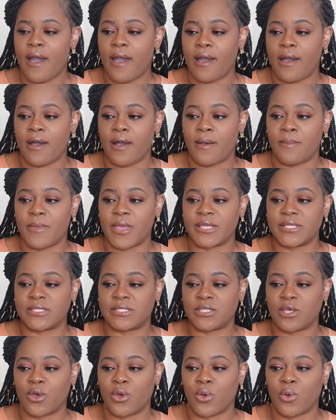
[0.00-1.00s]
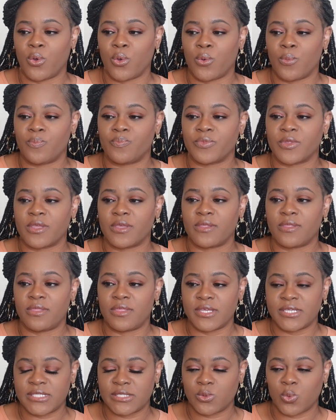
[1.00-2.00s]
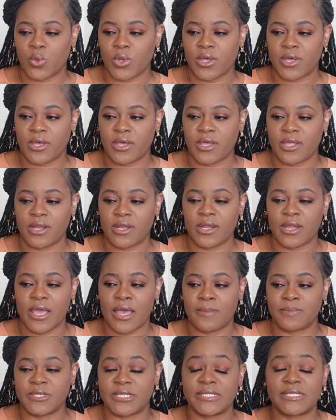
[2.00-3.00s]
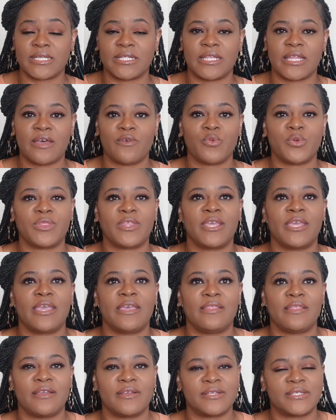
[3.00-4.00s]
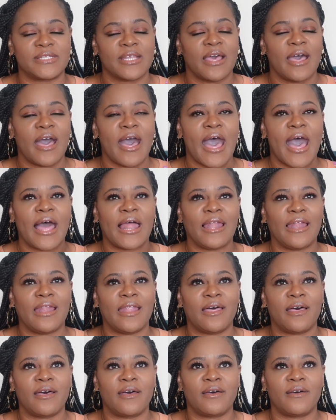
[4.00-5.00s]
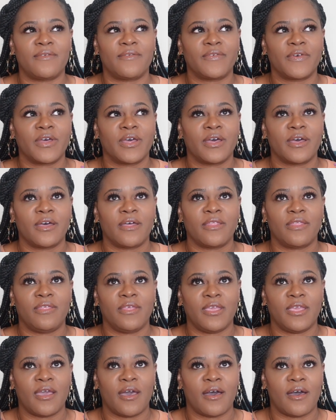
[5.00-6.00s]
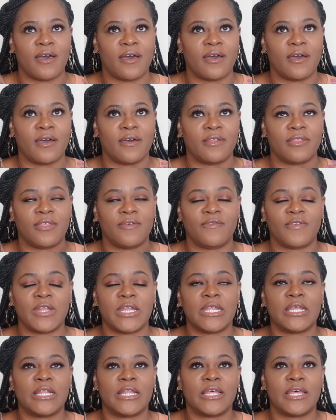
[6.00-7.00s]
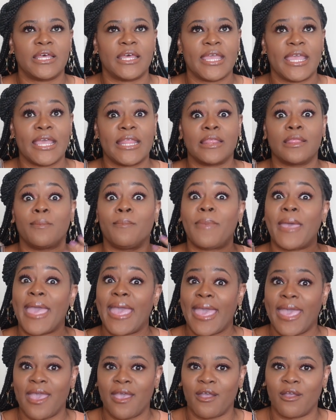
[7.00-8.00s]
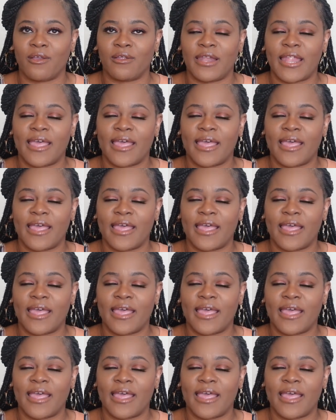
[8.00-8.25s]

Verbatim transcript: Um, and so this one, I'm just in love with it and there's, I love the uh, the vanilla and the pear.